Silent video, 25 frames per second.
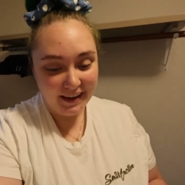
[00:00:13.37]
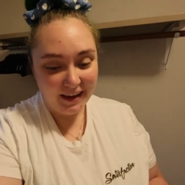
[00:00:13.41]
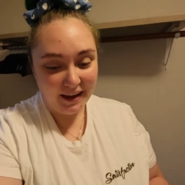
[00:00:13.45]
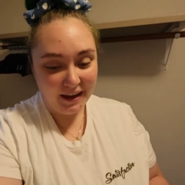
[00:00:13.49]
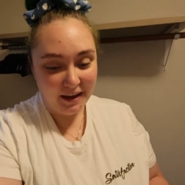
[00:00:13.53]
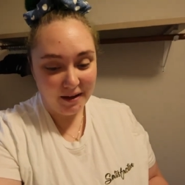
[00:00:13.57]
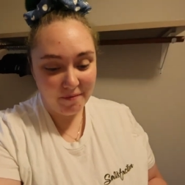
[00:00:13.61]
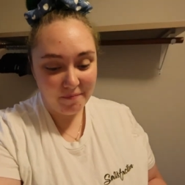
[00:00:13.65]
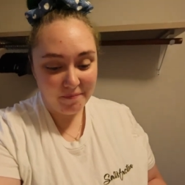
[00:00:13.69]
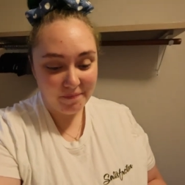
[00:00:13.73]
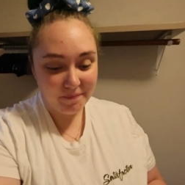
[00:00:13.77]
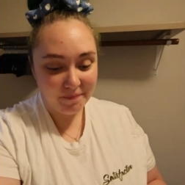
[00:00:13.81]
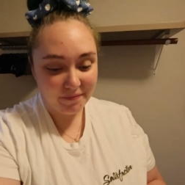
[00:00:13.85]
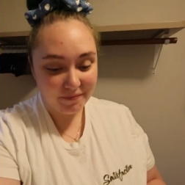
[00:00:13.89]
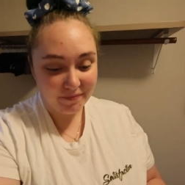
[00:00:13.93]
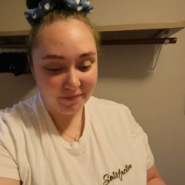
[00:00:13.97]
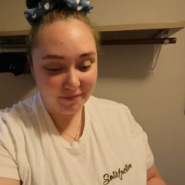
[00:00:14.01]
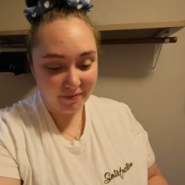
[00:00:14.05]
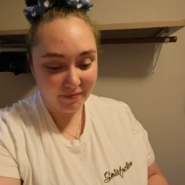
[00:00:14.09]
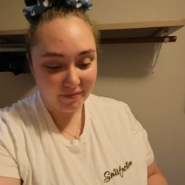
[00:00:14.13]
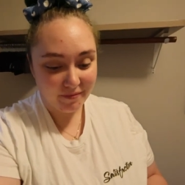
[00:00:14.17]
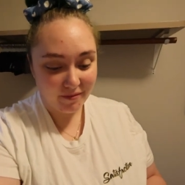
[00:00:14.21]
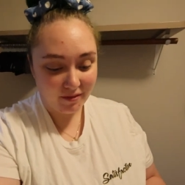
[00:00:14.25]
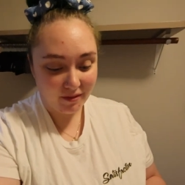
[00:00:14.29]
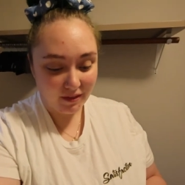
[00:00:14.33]
Um,
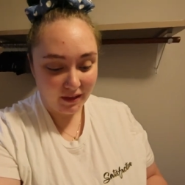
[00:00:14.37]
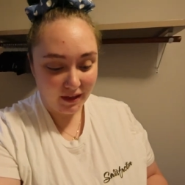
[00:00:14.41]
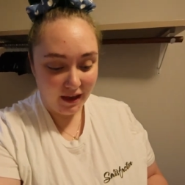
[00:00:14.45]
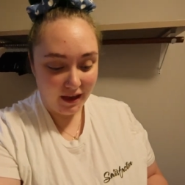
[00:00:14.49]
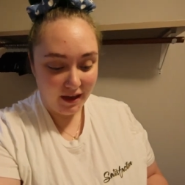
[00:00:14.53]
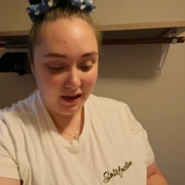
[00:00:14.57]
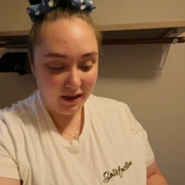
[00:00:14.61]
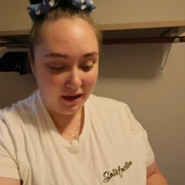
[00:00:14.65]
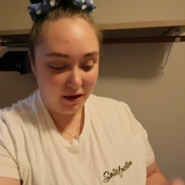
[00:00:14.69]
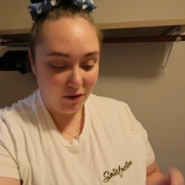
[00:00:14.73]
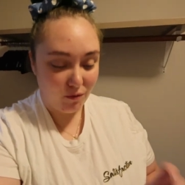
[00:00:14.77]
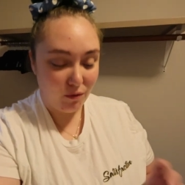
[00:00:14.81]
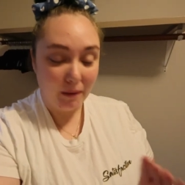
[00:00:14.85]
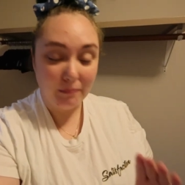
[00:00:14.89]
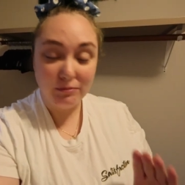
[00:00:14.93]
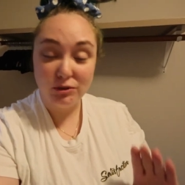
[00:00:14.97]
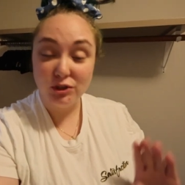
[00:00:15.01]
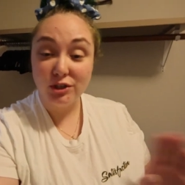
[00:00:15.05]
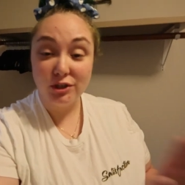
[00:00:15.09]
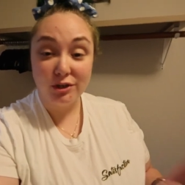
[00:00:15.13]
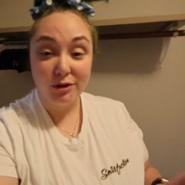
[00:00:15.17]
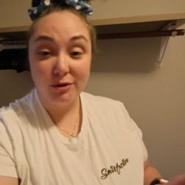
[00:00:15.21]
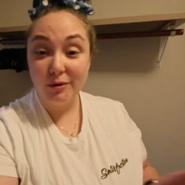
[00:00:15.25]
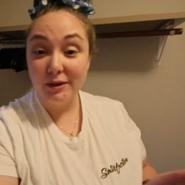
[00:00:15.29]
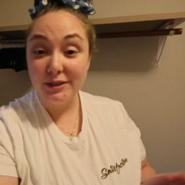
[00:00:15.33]
I'm
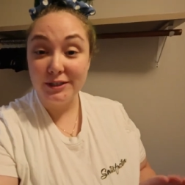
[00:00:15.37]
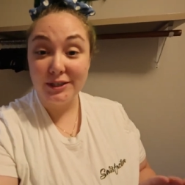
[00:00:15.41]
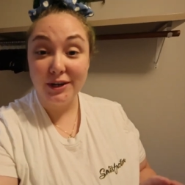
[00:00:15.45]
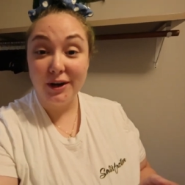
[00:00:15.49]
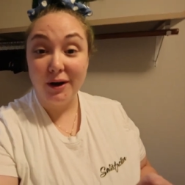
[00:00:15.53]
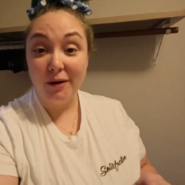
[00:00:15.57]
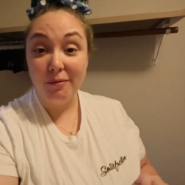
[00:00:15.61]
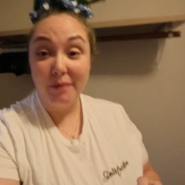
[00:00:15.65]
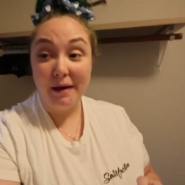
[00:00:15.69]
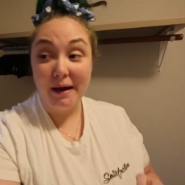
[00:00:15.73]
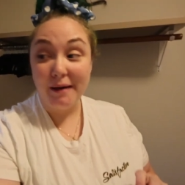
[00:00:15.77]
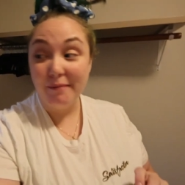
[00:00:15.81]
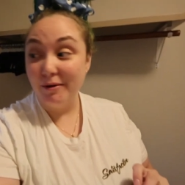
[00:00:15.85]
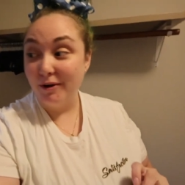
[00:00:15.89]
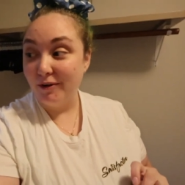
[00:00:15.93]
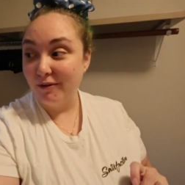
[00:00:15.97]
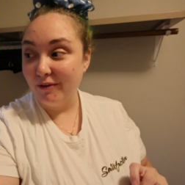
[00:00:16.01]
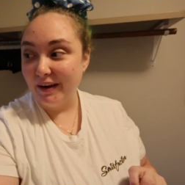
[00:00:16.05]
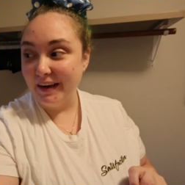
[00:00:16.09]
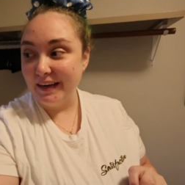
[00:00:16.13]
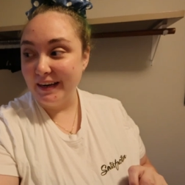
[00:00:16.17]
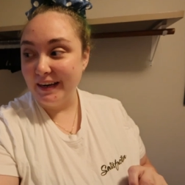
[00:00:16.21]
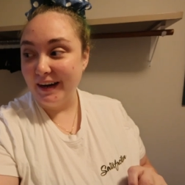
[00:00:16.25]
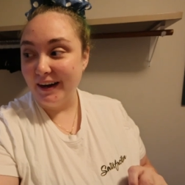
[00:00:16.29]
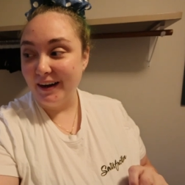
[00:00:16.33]
sure it wasn't all bad, but
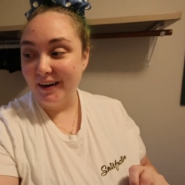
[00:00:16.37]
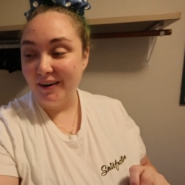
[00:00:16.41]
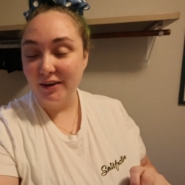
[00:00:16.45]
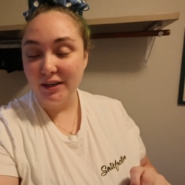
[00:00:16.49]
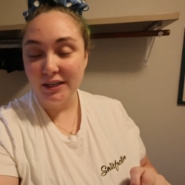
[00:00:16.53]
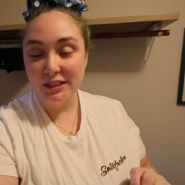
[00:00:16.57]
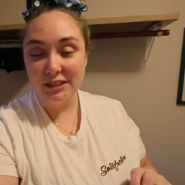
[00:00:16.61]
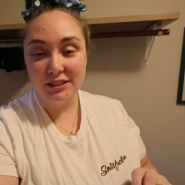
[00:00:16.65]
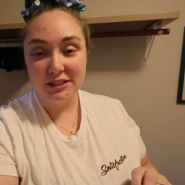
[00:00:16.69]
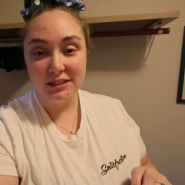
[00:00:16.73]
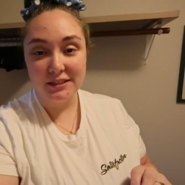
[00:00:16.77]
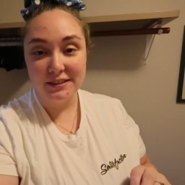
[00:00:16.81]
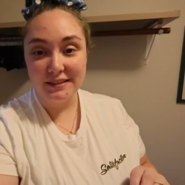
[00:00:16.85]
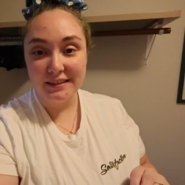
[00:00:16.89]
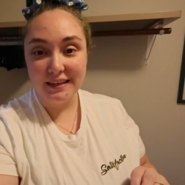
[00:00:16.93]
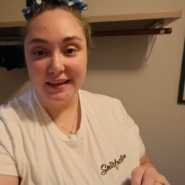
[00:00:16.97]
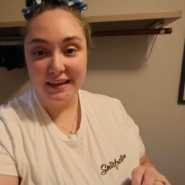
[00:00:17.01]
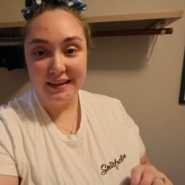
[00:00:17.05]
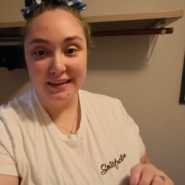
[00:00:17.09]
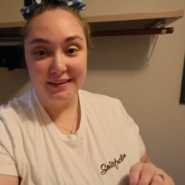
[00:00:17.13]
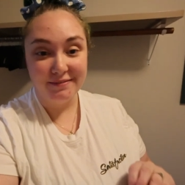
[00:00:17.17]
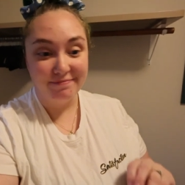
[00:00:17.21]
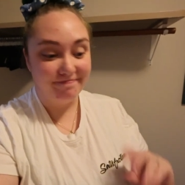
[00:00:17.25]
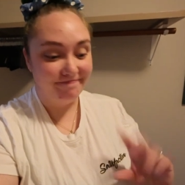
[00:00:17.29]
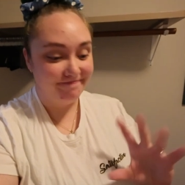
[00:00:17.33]
right now it's just
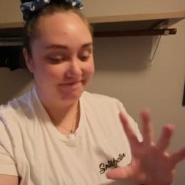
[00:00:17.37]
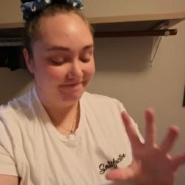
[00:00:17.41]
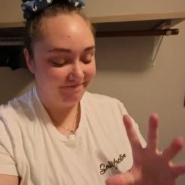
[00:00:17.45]
like...